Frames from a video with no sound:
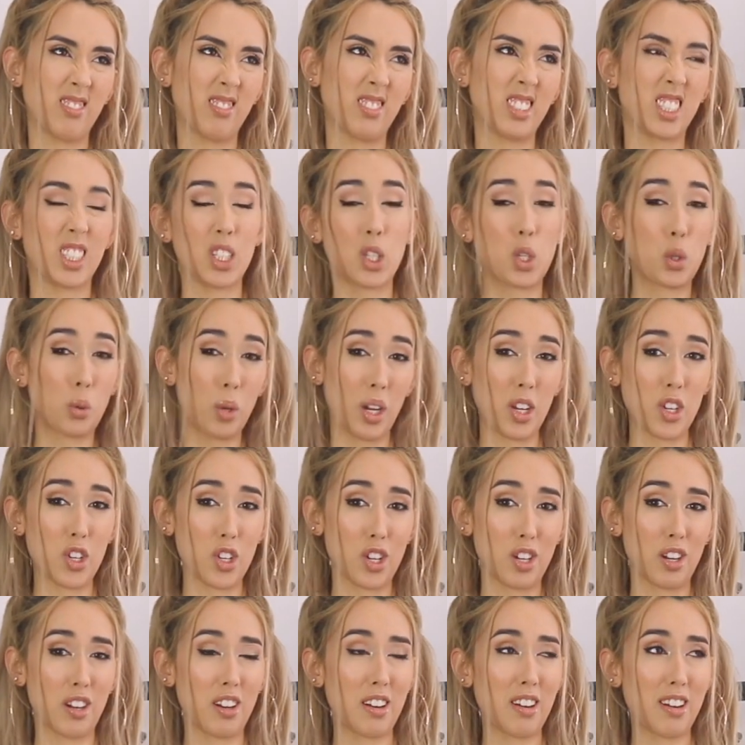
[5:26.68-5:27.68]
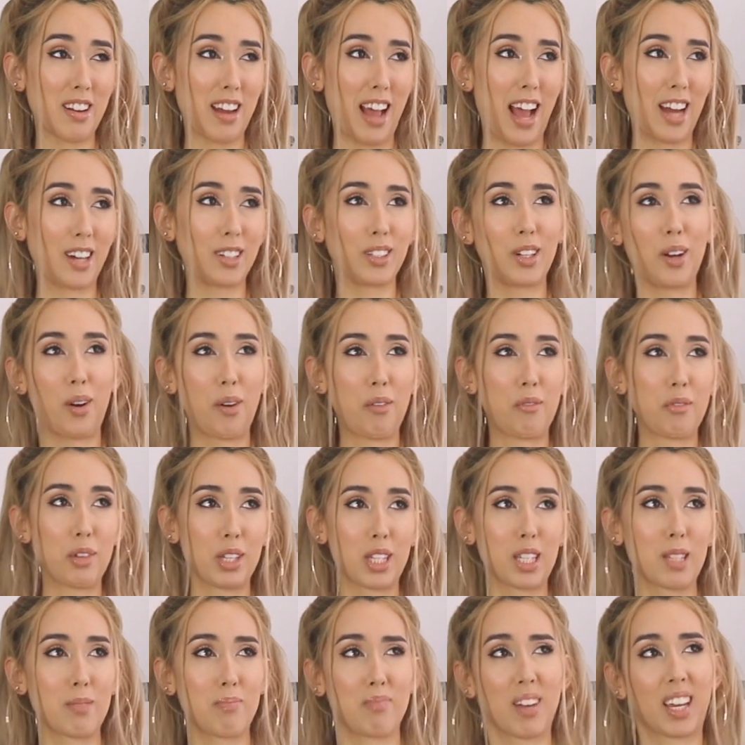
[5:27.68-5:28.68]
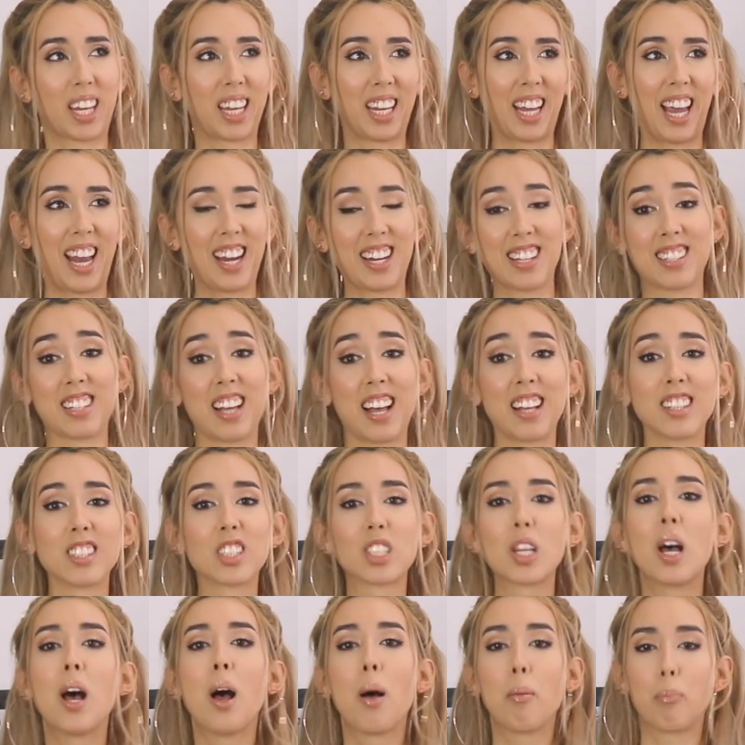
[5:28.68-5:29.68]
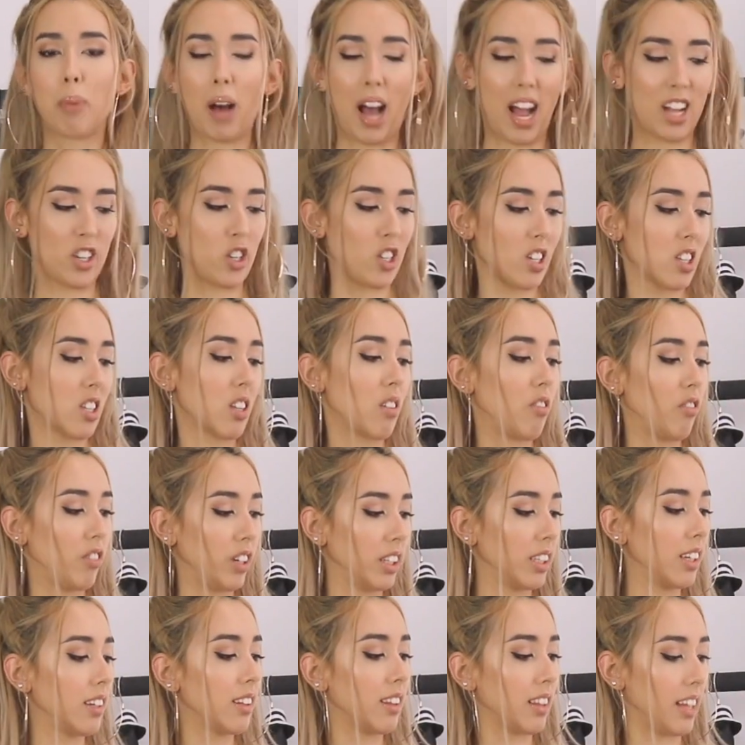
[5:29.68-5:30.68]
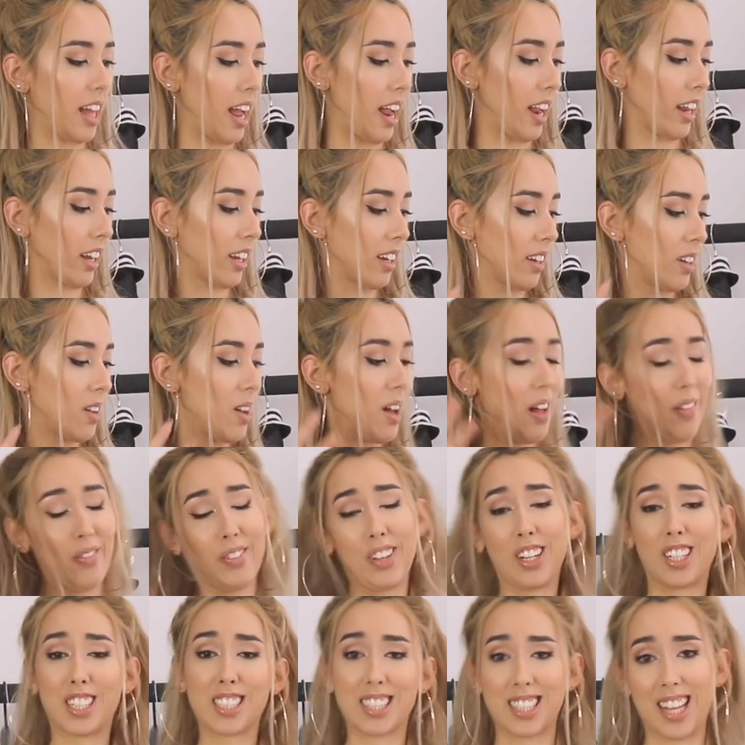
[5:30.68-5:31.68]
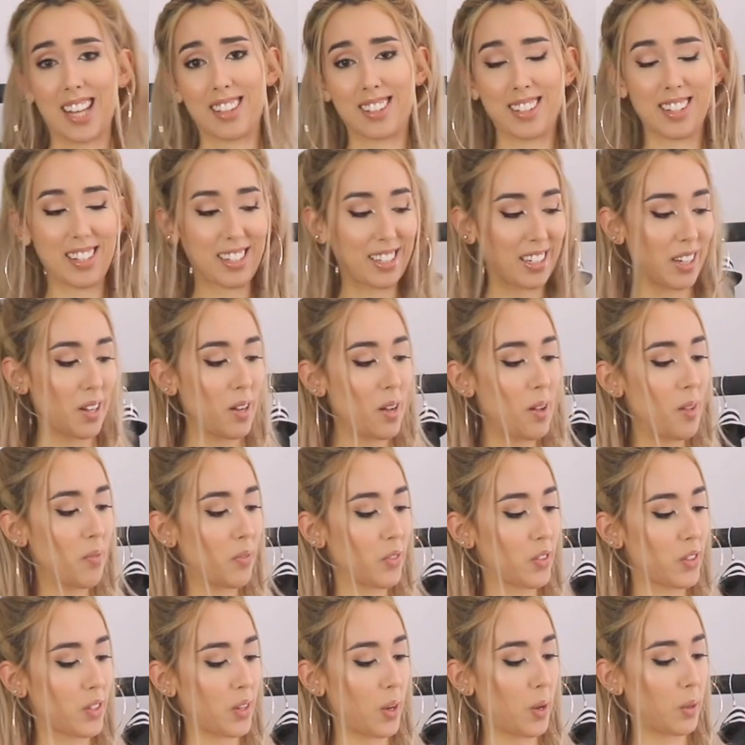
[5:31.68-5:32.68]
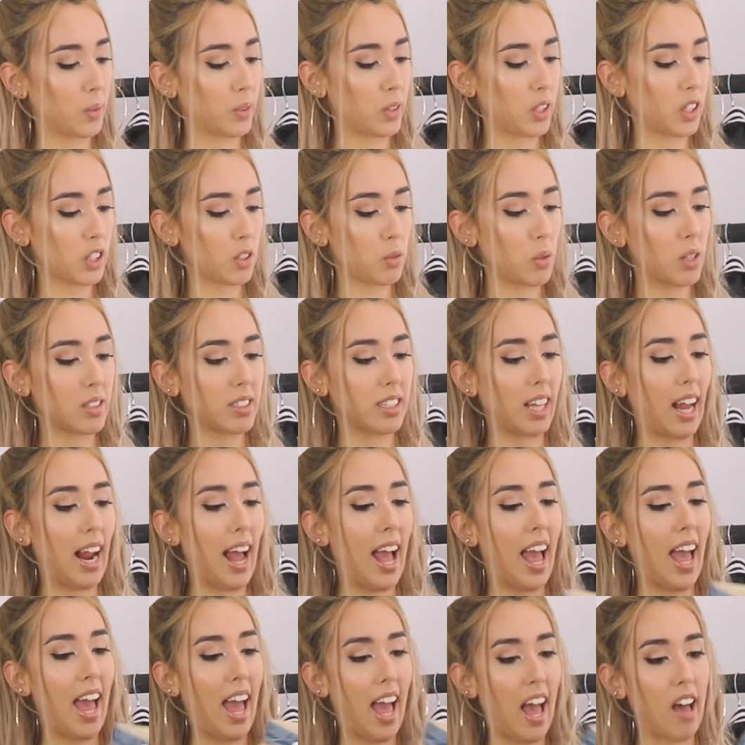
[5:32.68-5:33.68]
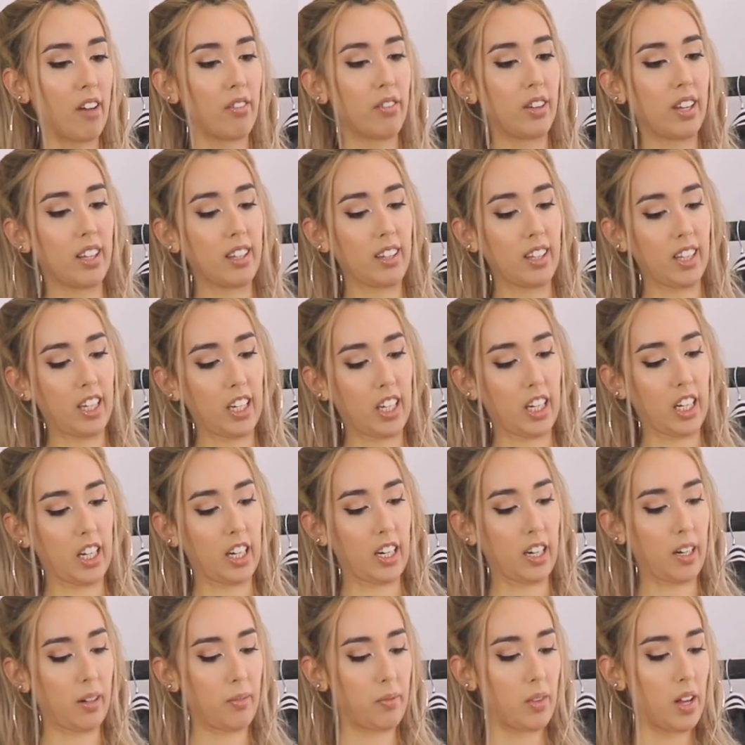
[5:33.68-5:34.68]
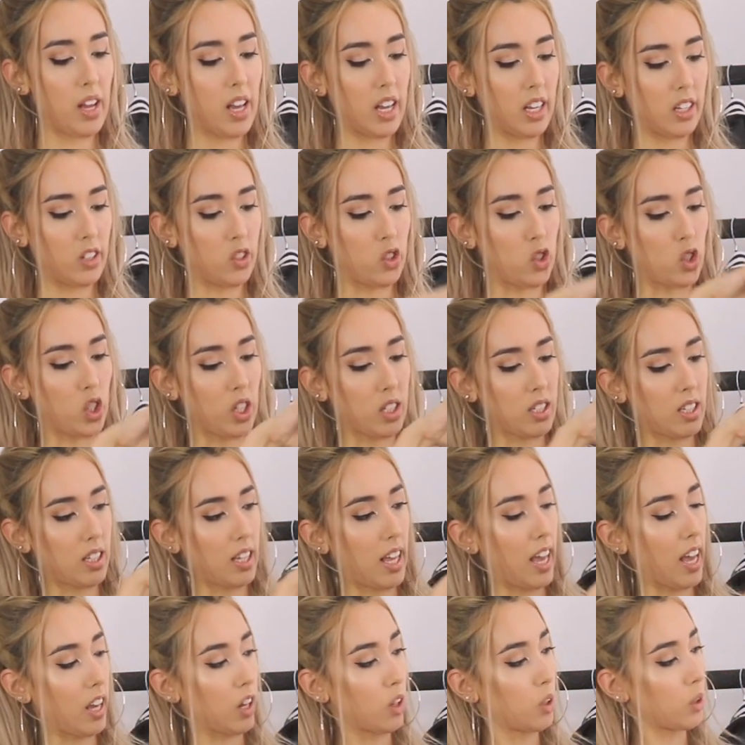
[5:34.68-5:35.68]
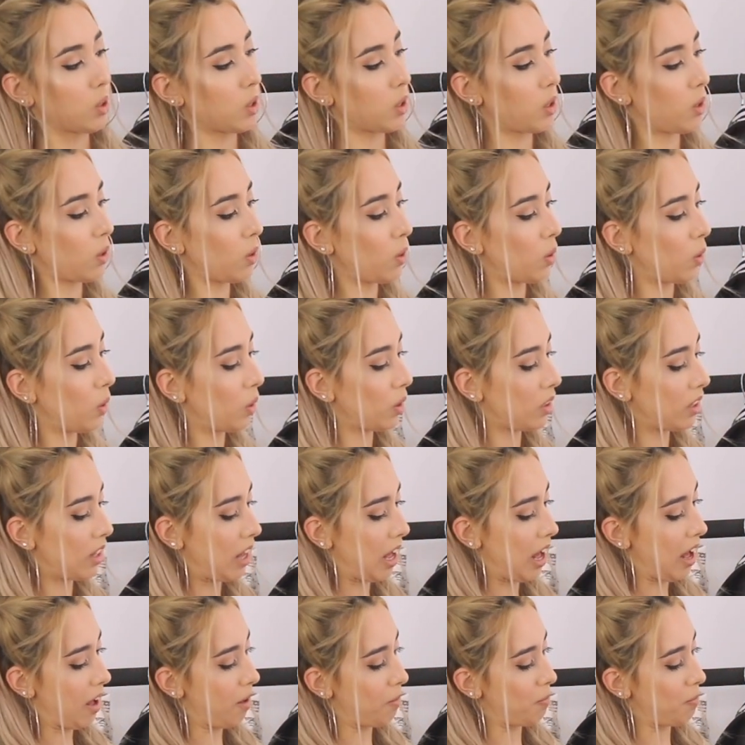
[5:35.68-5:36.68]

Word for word: situation. I don't know if this is making any sense, but I just really like their aesthetic. So this one that I have in here is just a good old